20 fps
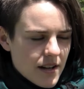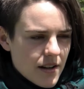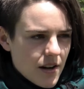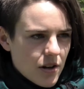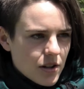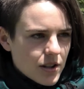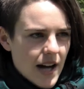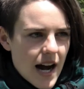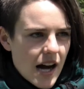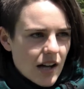
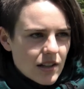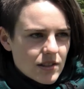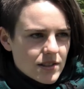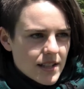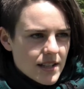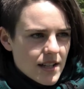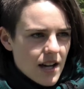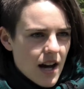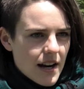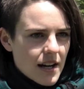around
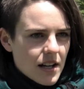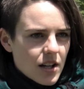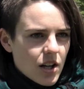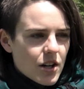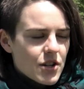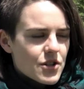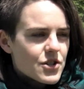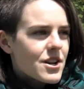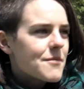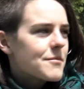and not in
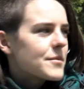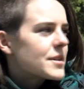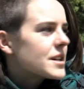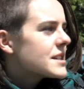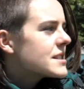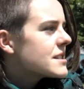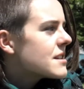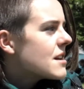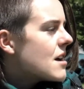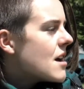large
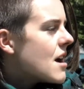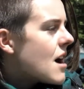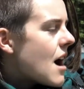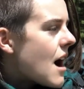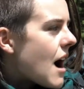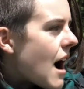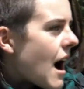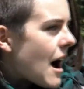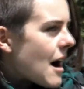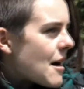numbers.
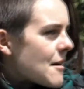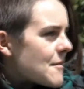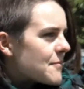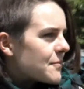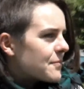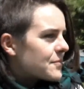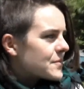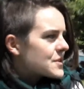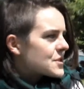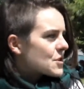
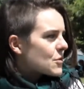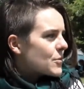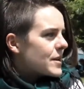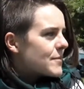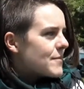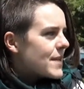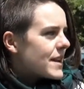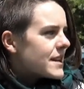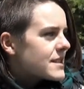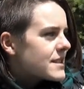So we
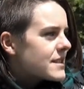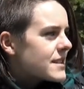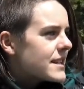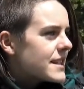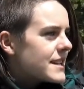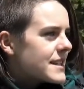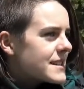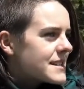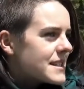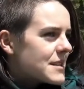made it to the
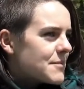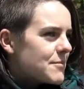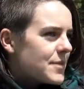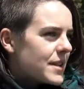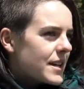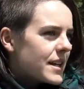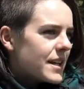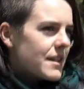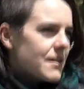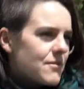
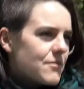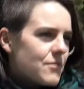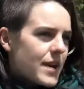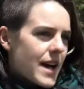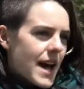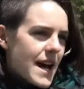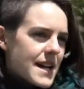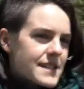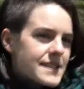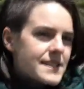ECB. We
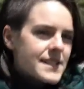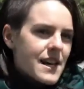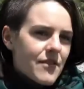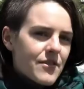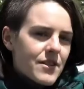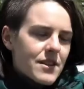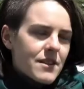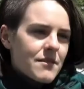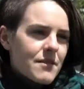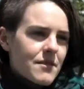had
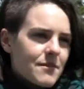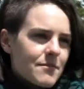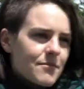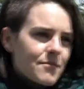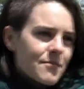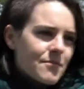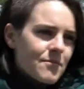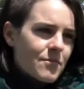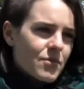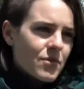7
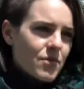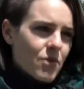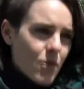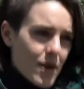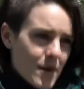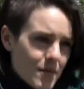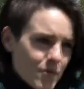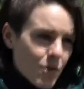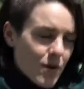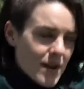
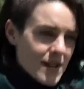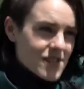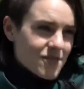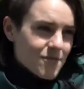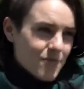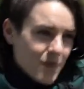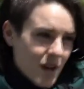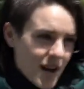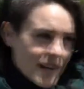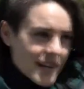points
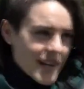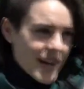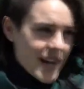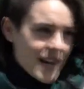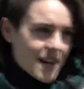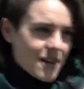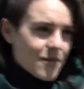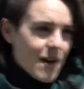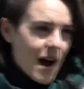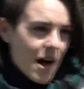of
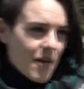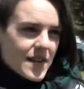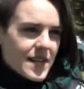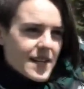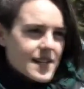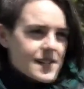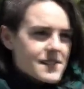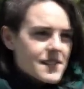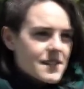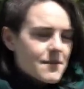blockade around the
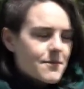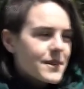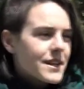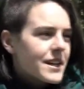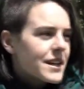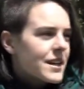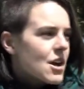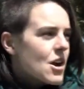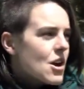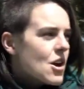
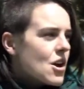ECB,